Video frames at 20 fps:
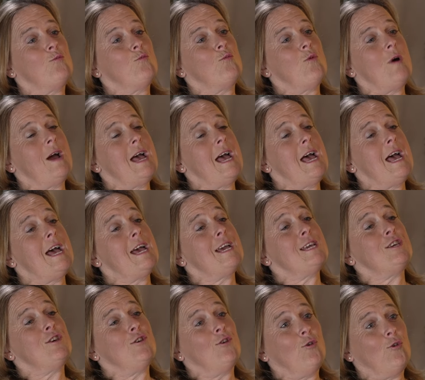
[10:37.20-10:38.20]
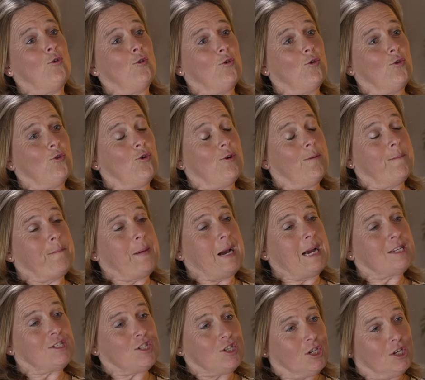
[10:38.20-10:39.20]
where your
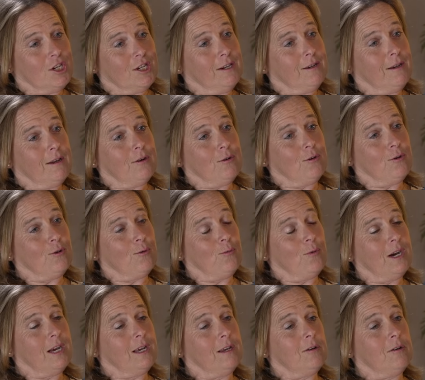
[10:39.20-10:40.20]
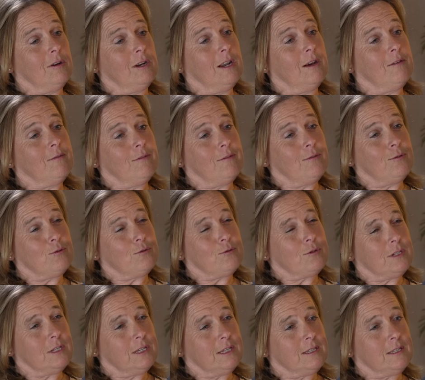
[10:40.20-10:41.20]
passion or where your love of
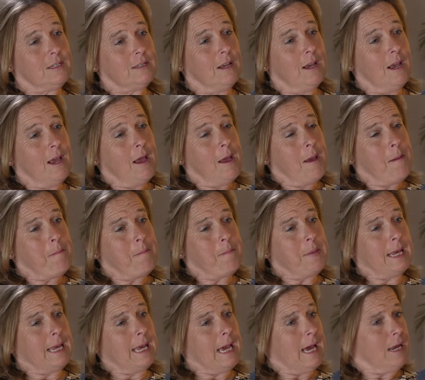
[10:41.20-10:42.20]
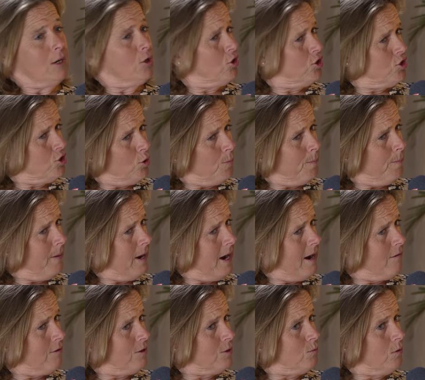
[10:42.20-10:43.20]
horses began, because your
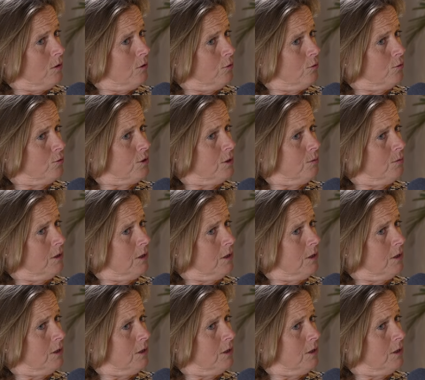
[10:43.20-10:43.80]
parents weren't horsey, were